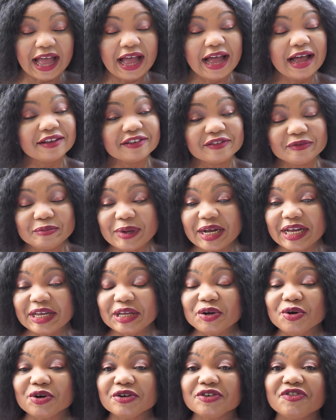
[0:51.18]
As my
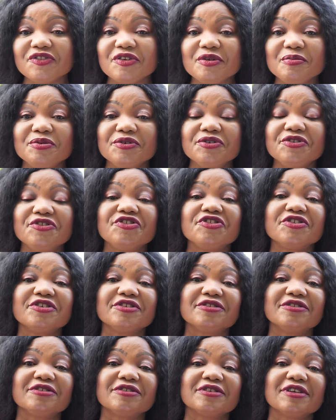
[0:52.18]

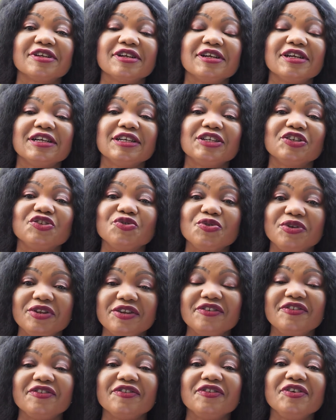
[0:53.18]
contribution to
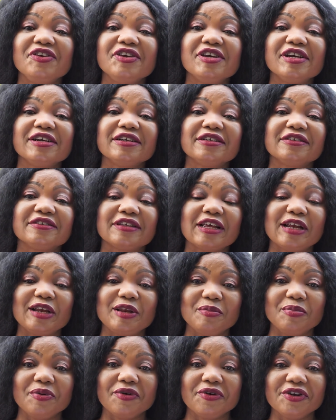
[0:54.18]
this year's
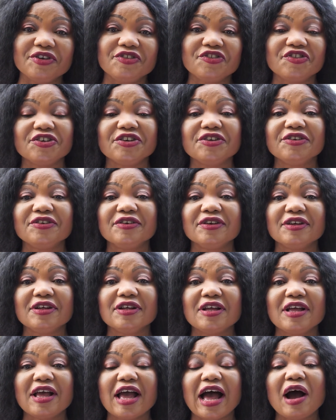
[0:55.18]
celebration,
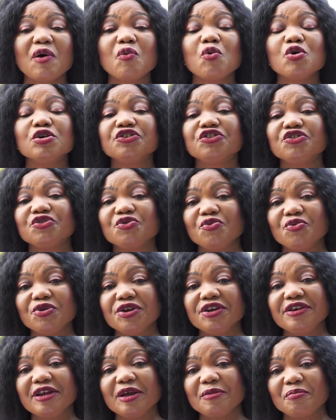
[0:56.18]
I want to
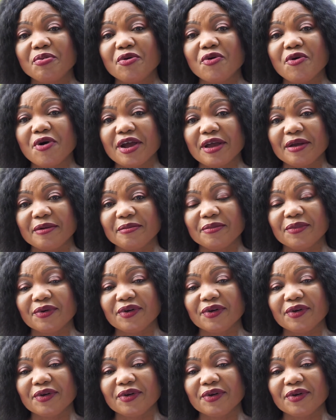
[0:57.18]
read a poem